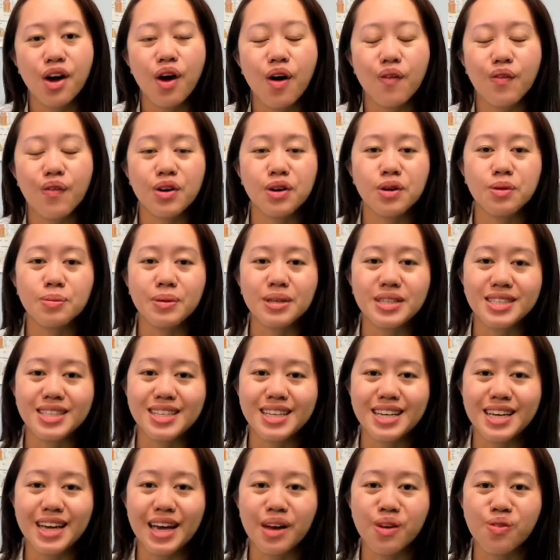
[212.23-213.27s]
For
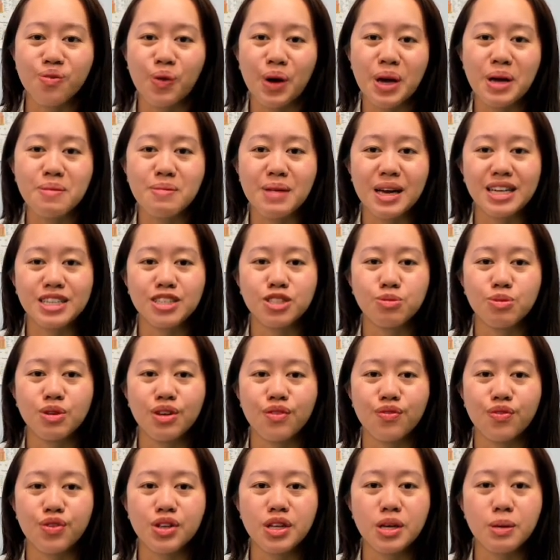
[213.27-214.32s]
obesity and weight management
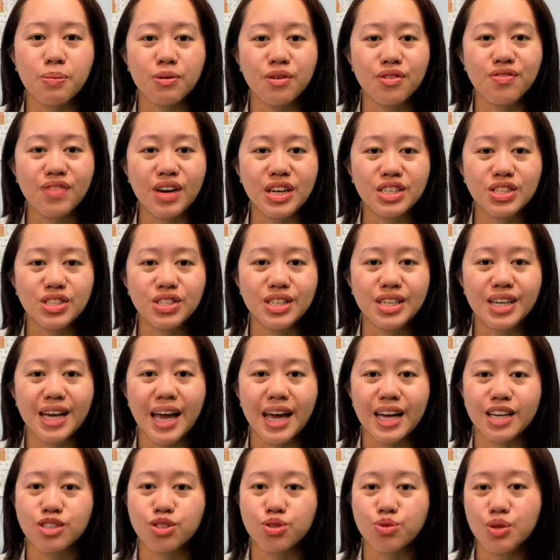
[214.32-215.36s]
for the prevention
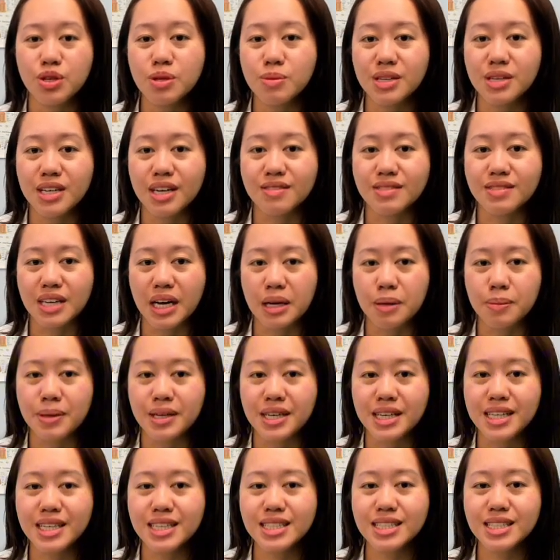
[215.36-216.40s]
and treatment of
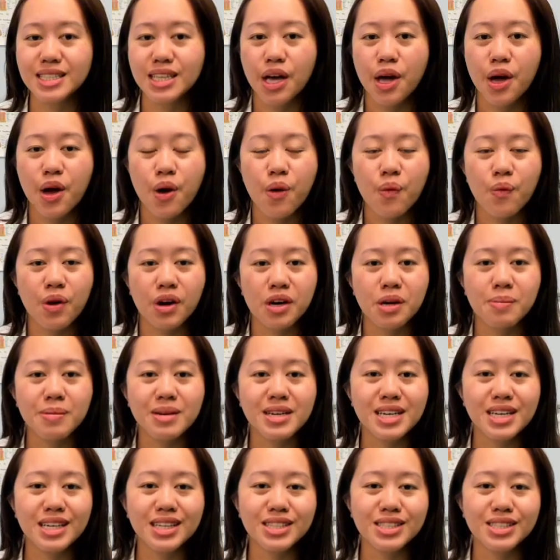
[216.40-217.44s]
diabetes,
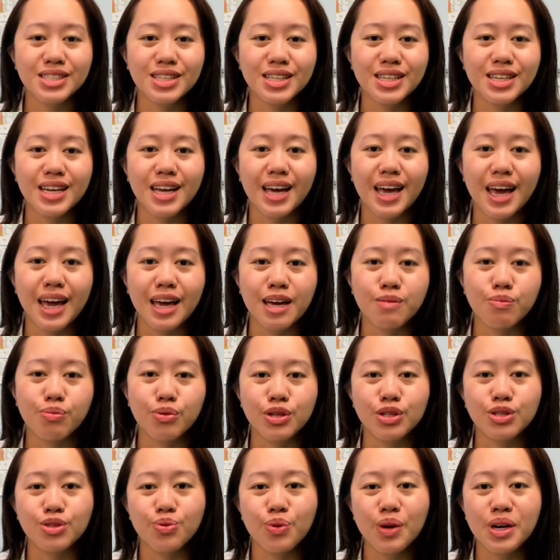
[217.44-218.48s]
recommendation
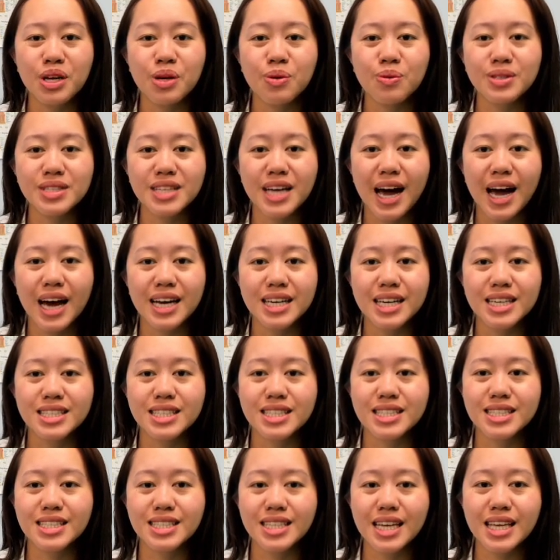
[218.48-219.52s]
8.20 was added
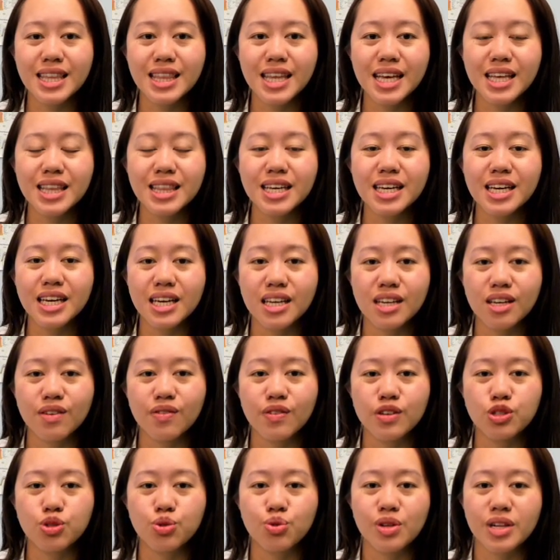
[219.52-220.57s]
to state that the
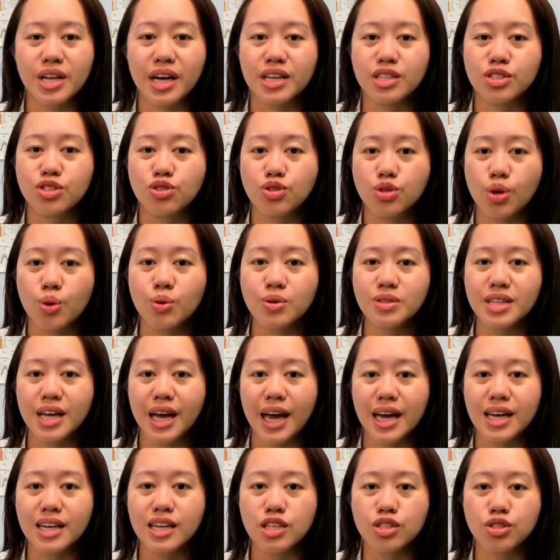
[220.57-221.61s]
individualized dose
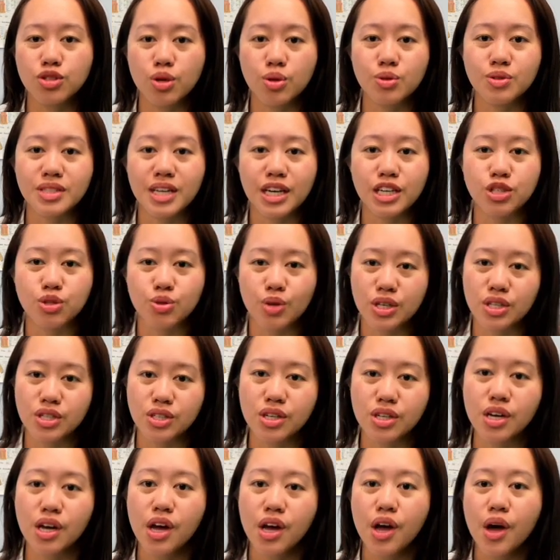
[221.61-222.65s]
and dose
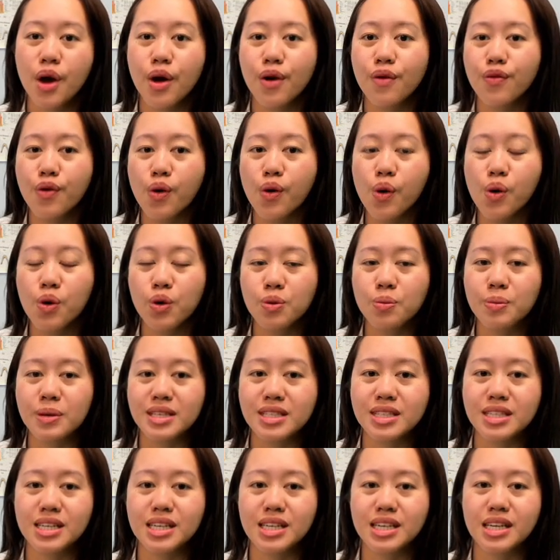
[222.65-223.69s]
titration for
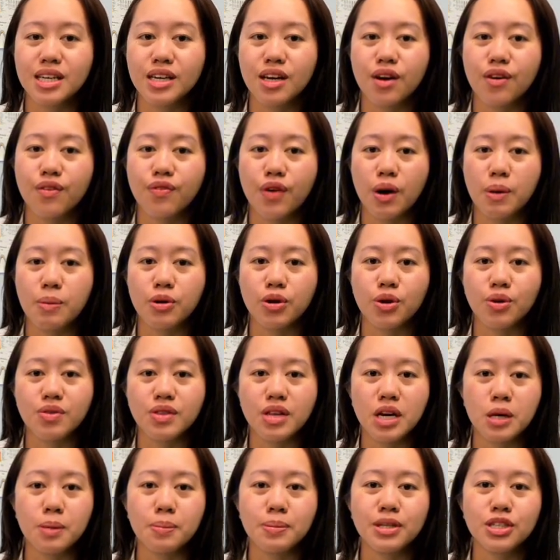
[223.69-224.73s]
obesity
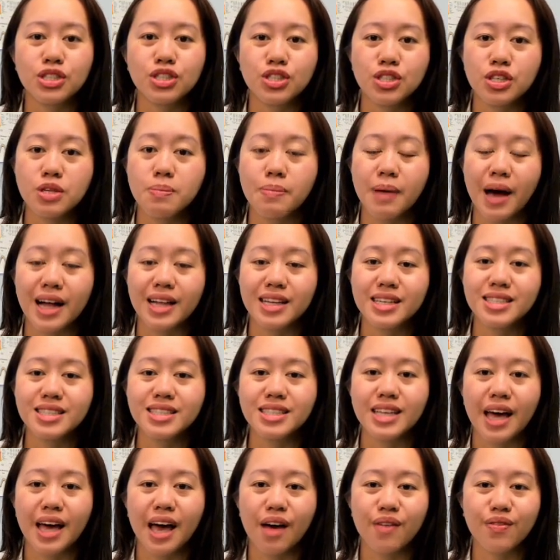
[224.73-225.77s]
pharmacotherapy should balance
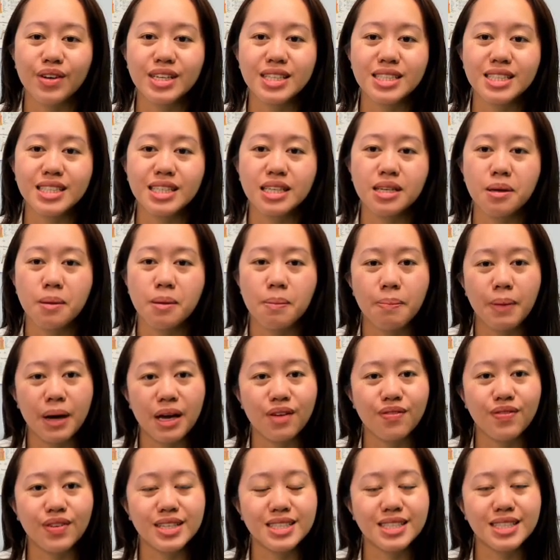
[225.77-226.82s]
efficacy,
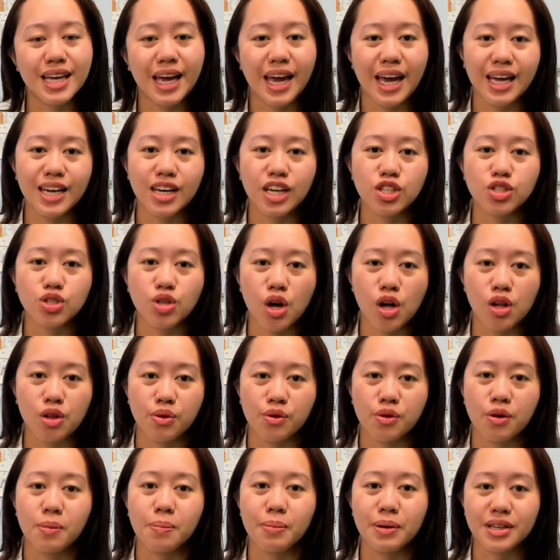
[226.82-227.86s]
benefits, and
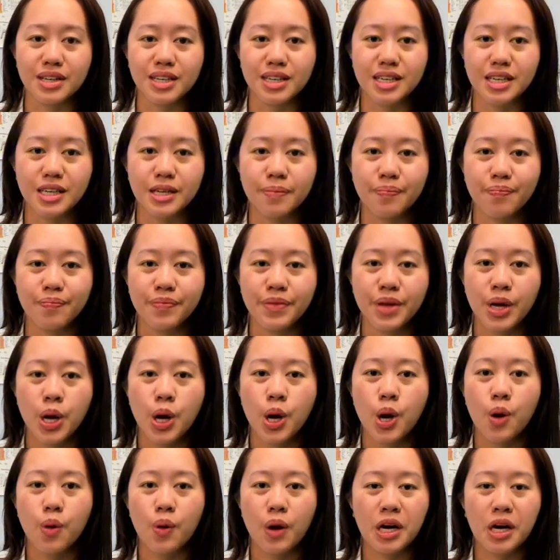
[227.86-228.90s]
tolerability.
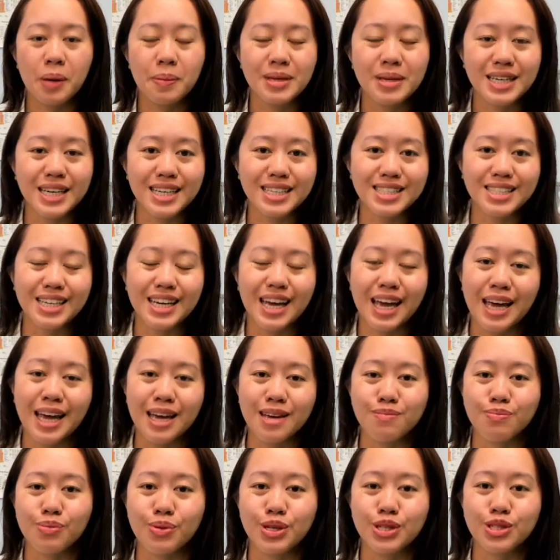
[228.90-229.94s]
Recommendation
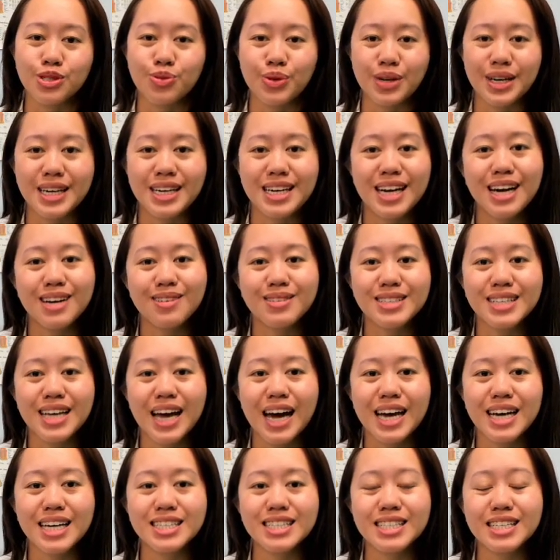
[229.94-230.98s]
8.29 was
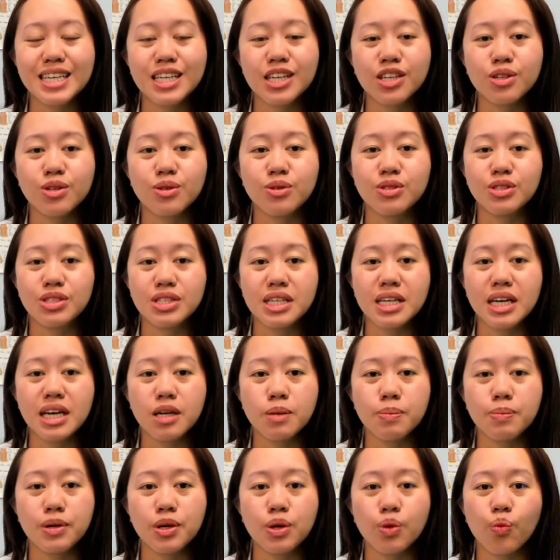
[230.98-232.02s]
added to include
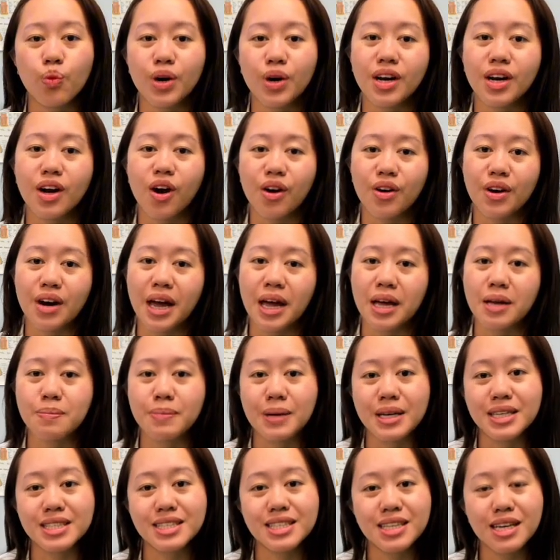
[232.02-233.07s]

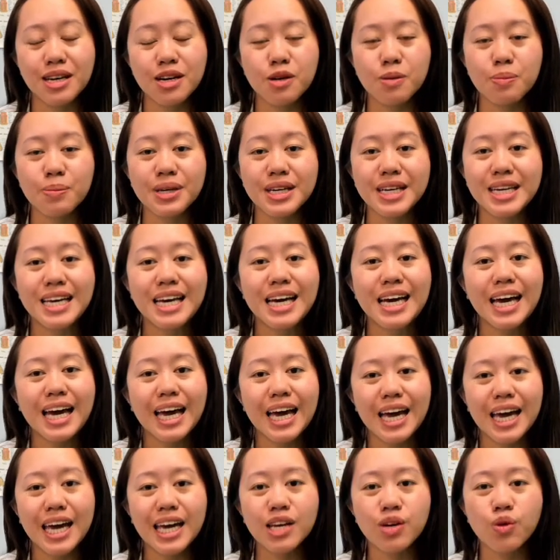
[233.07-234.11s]
GLP-1RA-based therapy
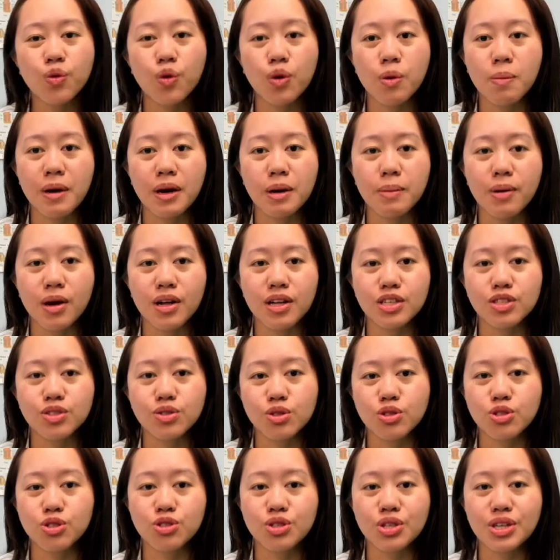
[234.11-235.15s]
and or metabolic
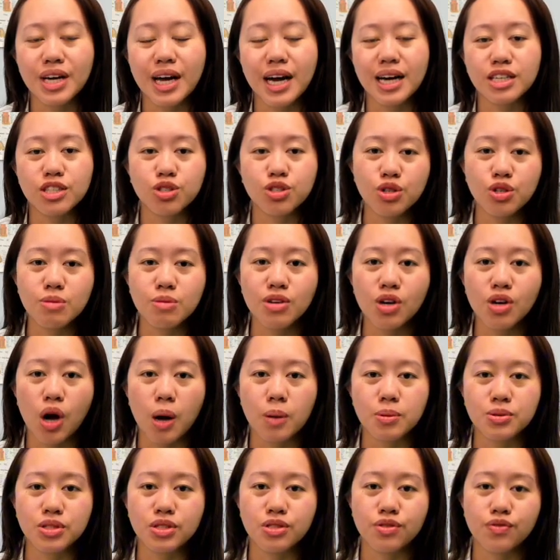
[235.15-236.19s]
surgery as treatment
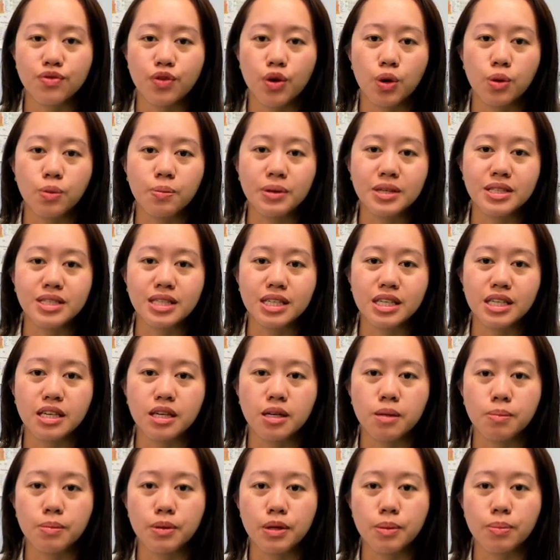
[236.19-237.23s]
options for obesity
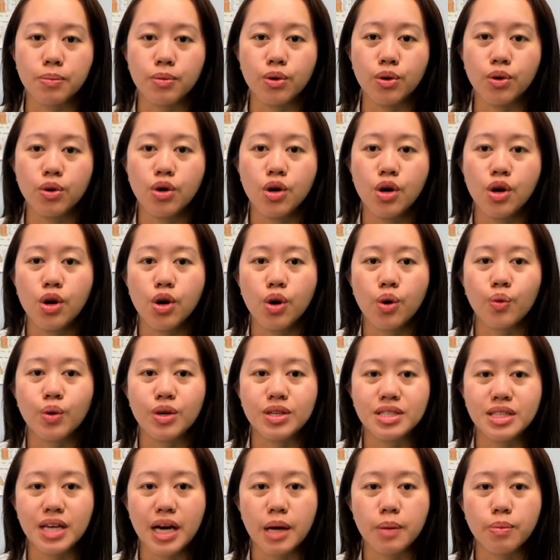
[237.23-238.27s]
in people with
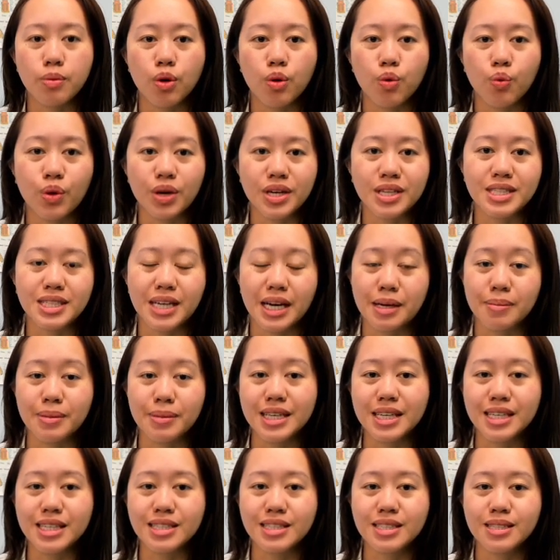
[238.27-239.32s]
type 1
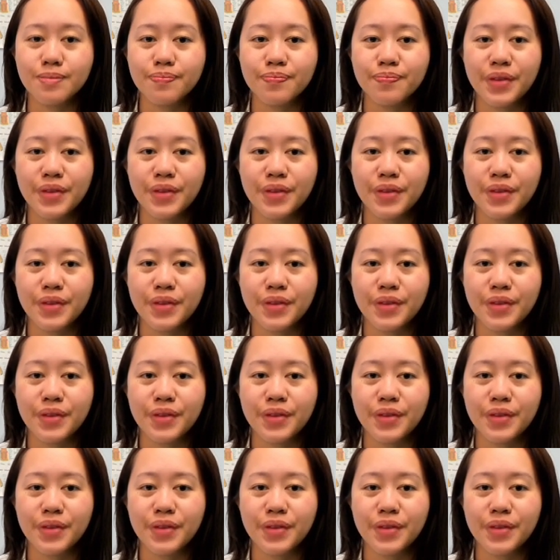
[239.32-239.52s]
diabetes.